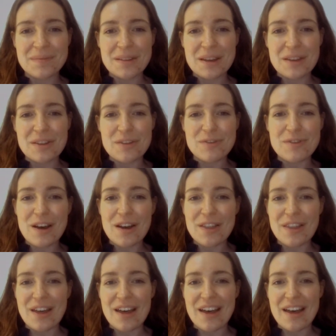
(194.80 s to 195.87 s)
The
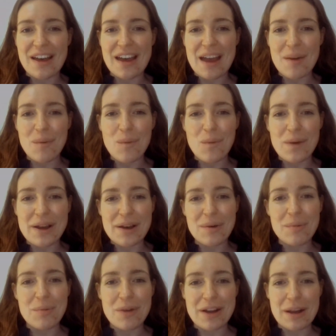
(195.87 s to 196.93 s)
Father will
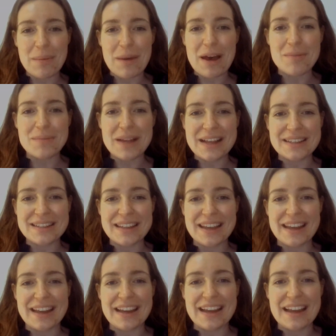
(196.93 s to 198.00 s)
bring about
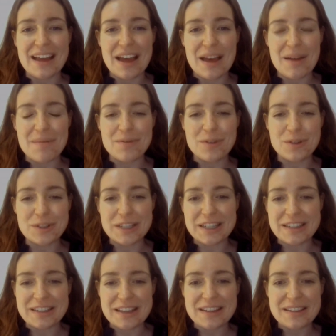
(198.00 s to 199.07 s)
blessing um, for
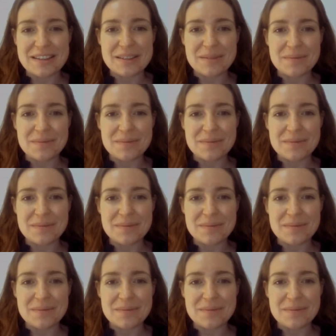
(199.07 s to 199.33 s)
Jesus.